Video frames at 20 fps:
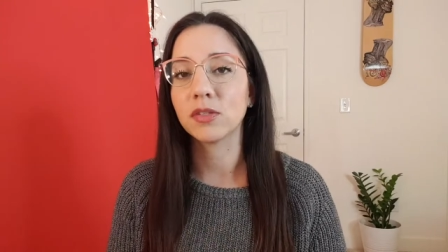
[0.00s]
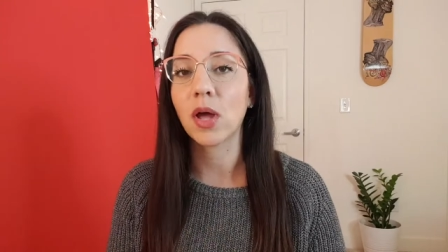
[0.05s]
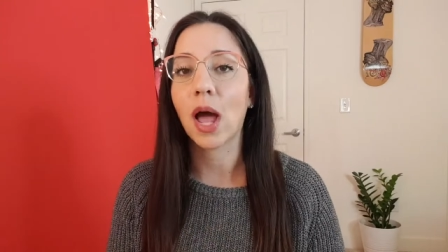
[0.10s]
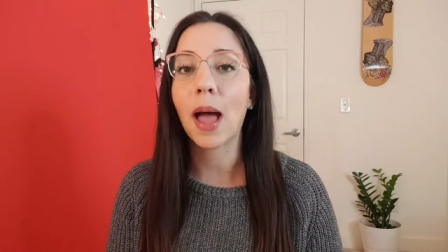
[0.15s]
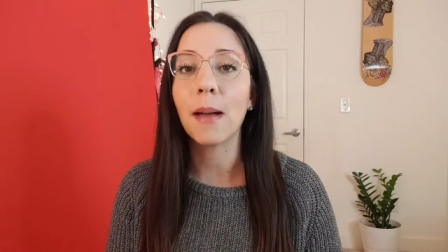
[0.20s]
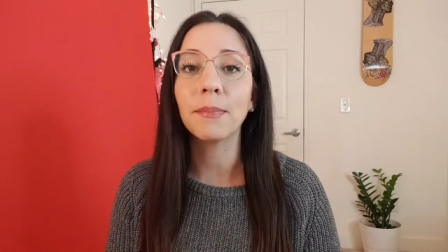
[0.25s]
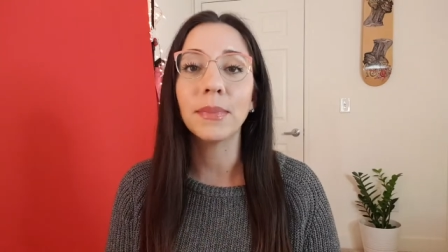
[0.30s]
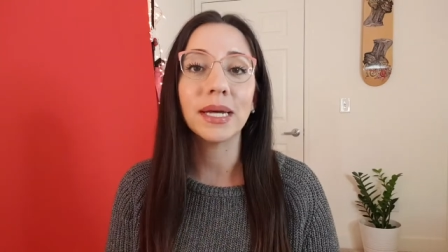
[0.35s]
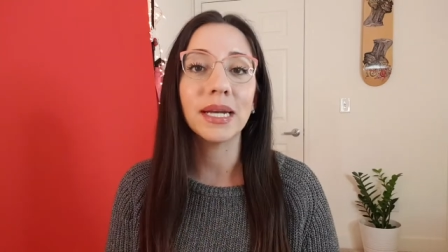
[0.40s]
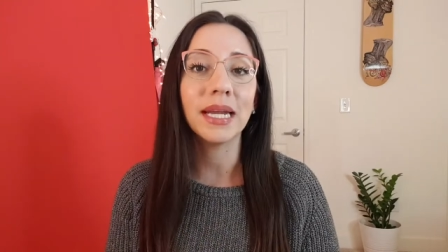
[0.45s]
So
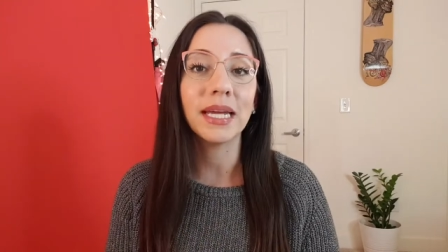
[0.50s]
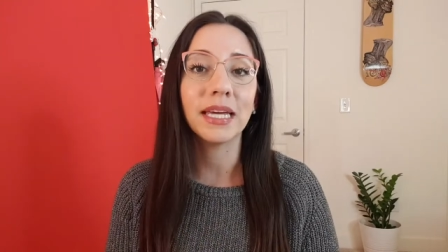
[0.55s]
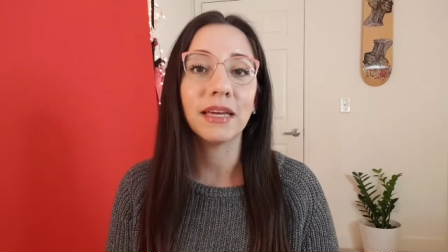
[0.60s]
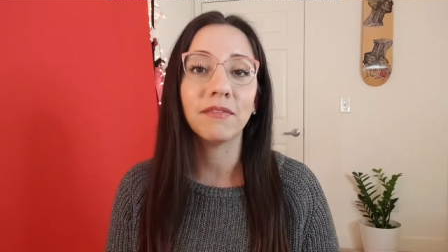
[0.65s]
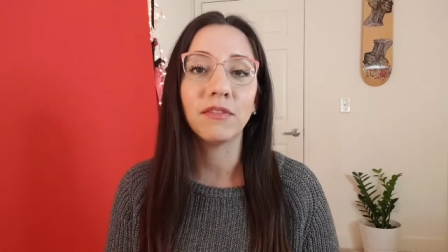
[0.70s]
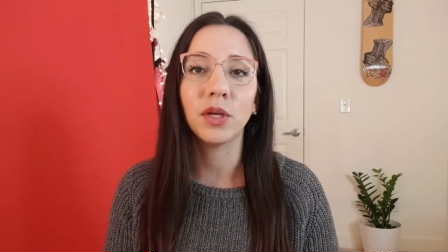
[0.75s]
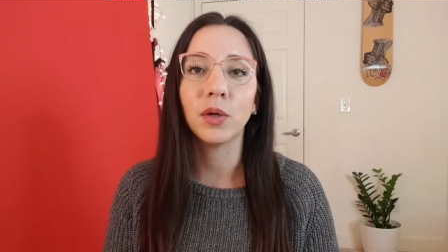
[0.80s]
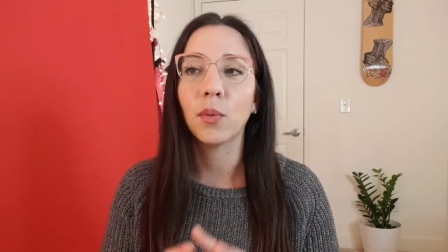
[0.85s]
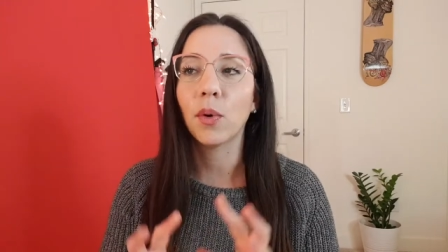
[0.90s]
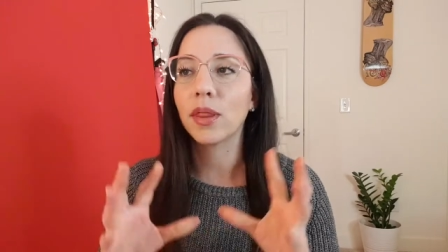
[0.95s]
I'm going to
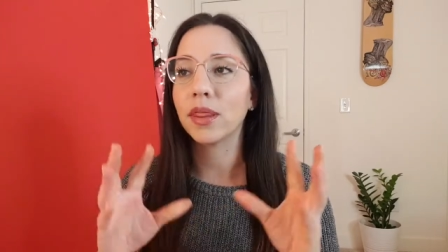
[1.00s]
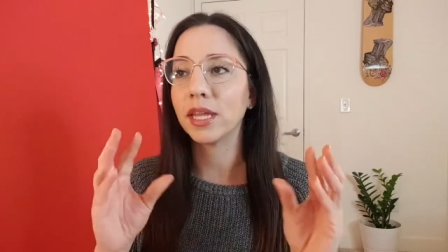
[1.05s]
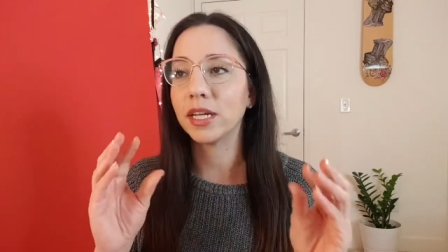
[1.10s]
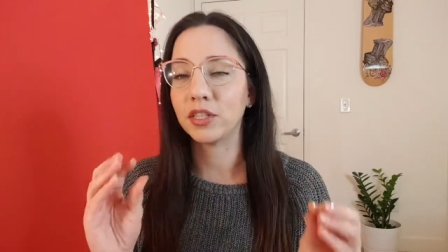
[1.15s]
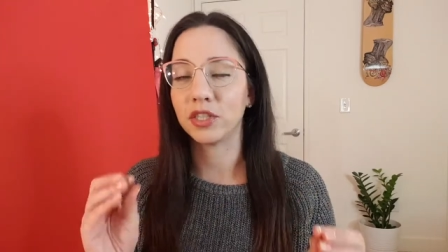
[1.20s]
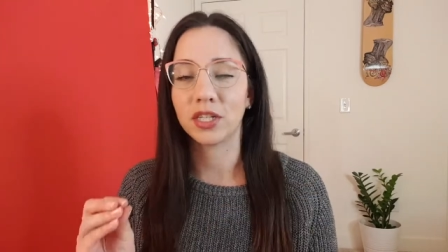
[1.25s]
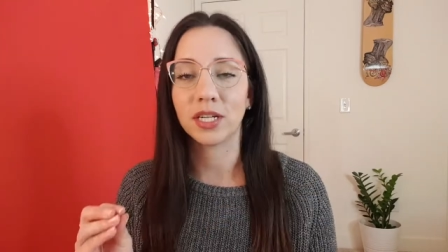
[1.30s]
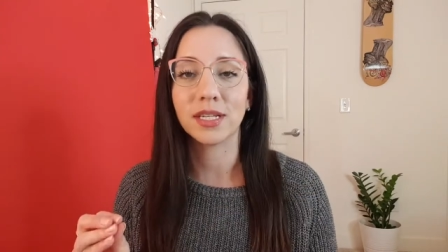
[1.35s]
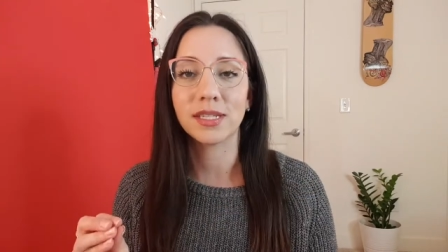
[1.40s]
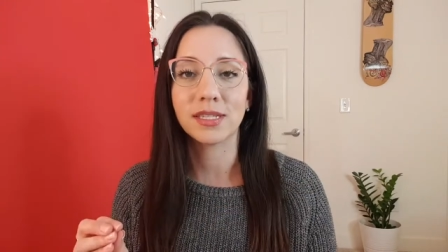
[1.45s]
give you the
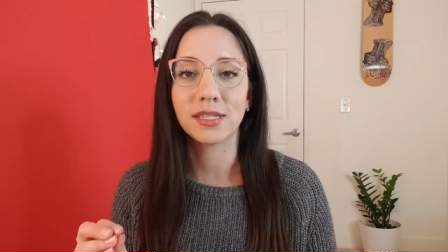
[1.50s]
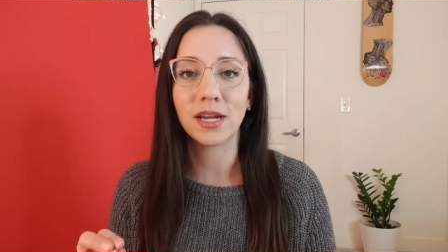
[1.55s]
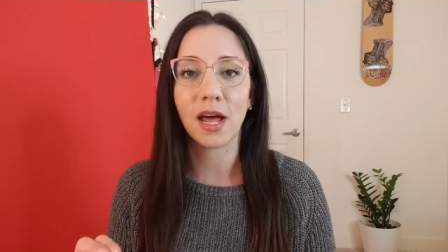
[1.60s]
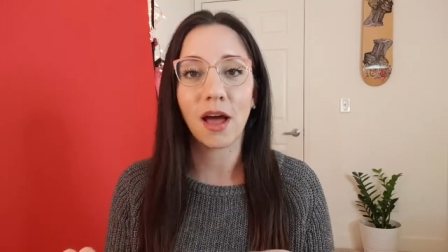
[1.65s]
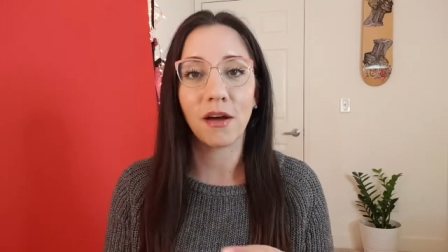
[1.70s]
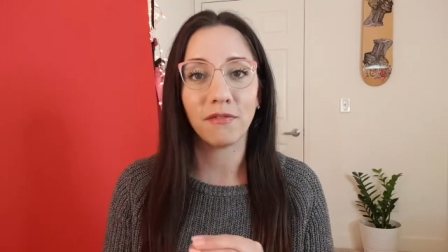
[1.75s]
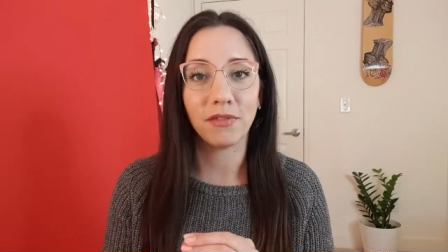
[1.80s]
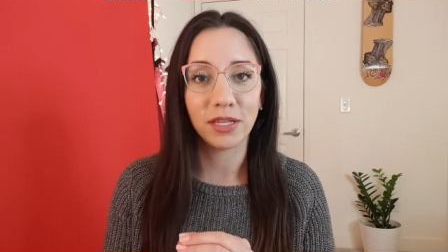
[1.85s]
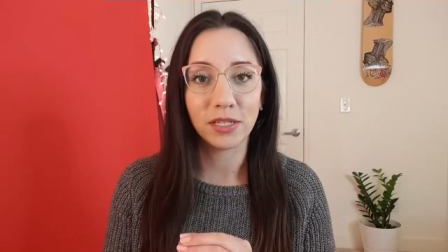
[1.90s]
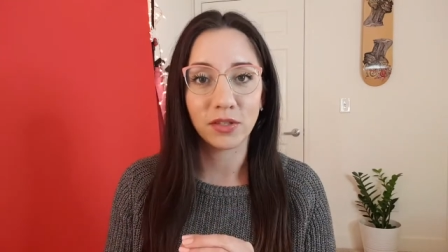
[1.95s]
gist
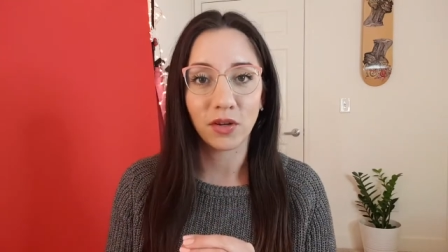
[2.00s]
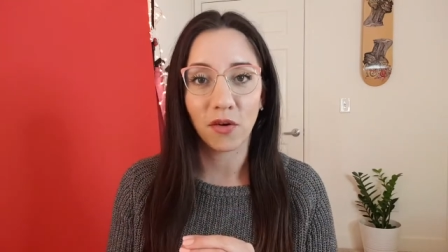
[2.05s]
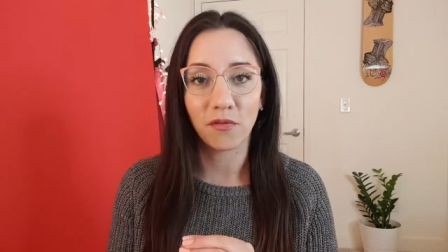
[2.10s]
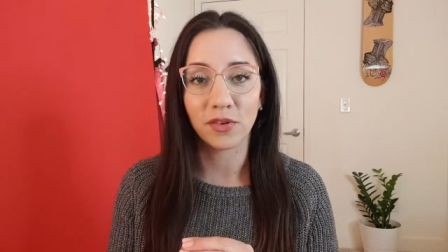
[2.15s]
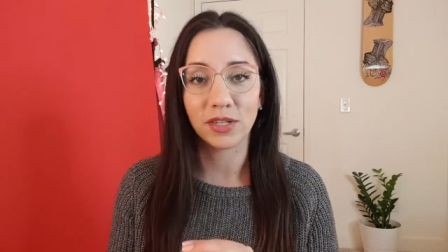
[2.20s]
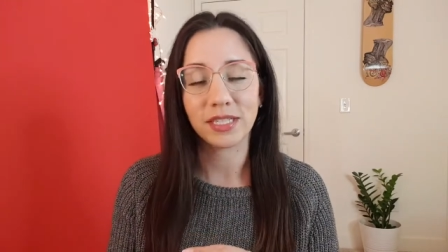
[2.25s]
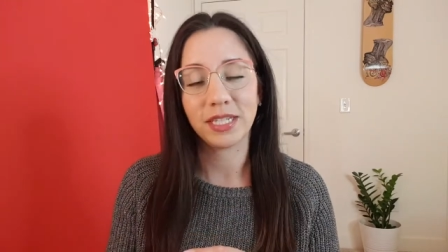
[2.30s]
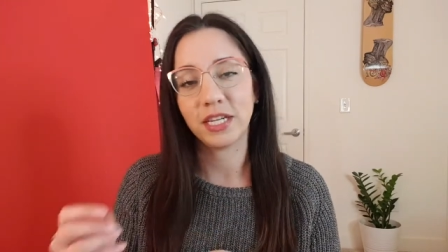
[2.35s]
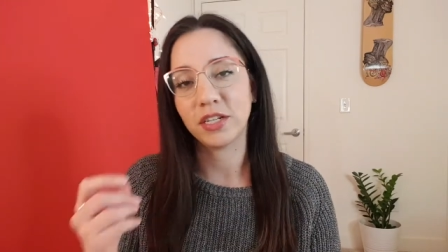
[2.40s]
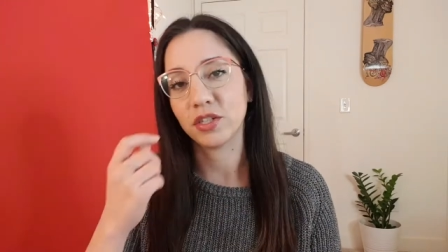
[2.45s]
of these
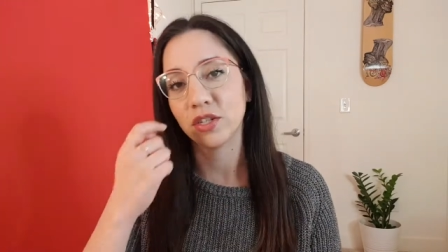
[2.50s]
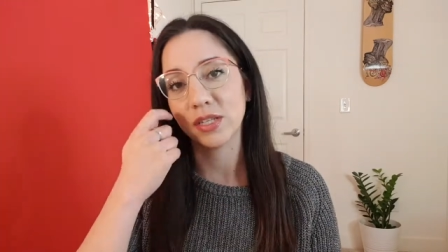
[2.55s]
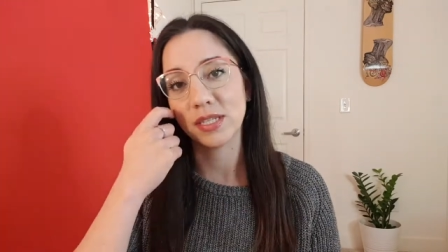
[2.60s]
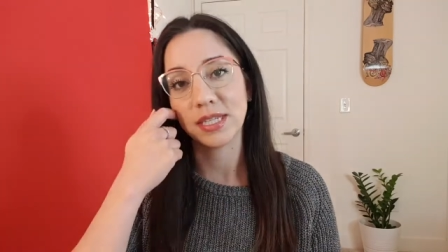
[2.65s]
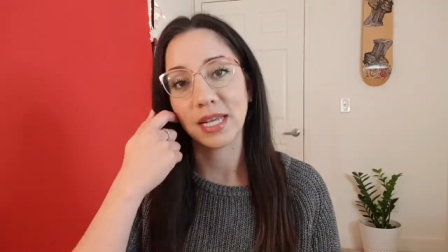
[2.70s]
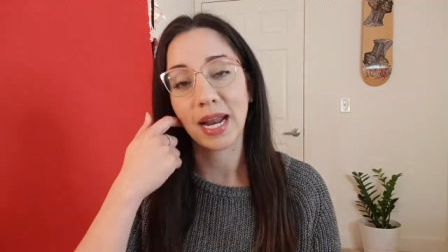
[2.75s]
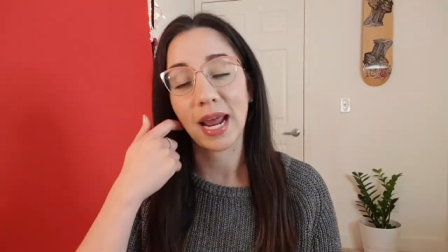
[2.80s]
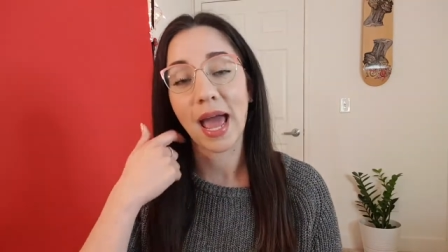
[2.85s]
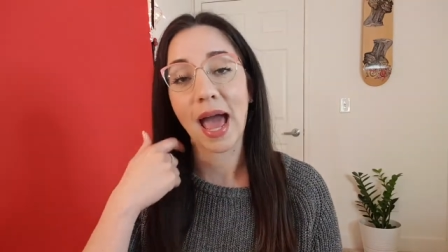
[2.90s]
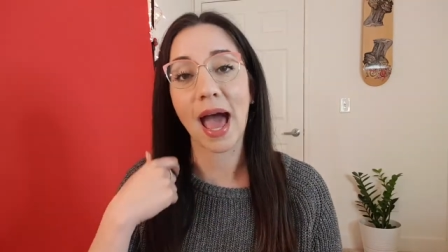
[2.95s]
conversations
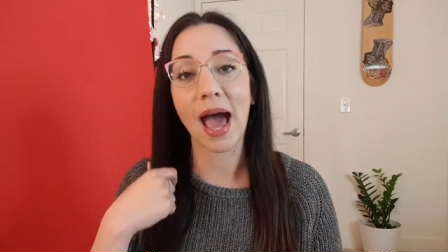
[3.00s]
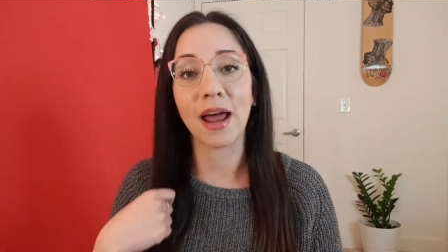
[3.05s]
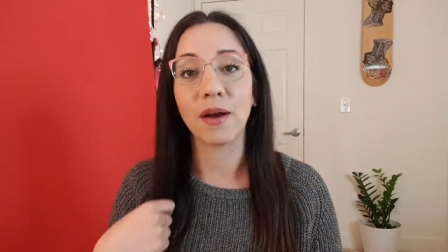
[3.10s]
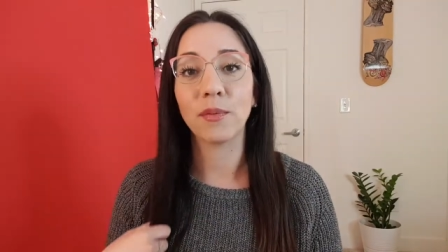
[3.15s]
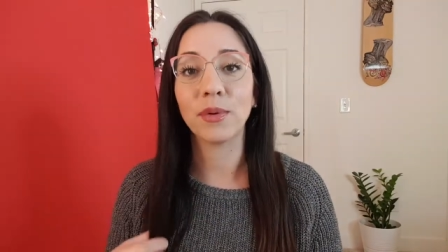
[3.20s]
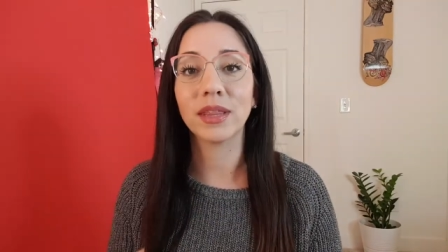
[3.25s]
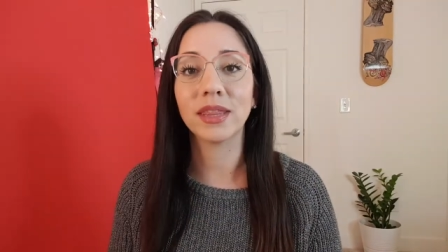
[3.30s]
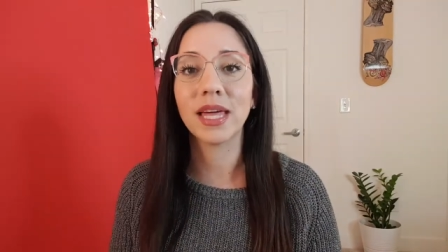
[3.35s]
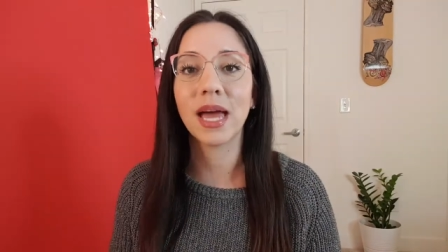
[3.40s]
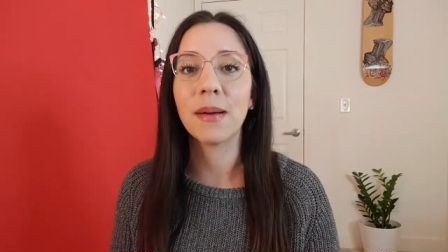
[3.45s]
that I had
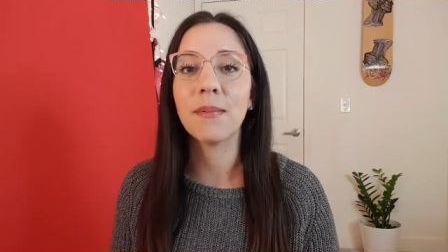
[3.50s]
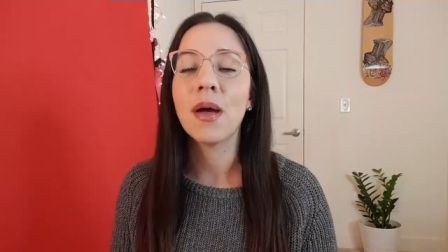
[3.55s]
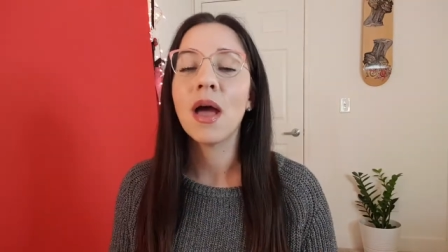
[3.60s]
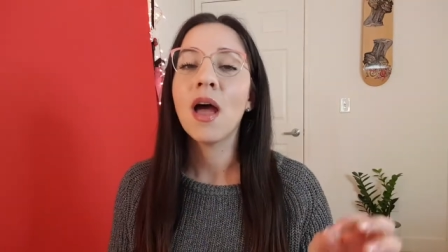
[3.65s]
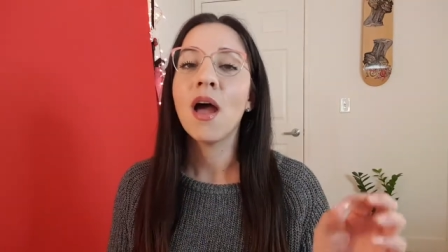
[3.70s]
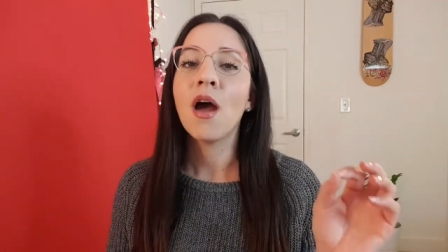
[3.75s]
with them.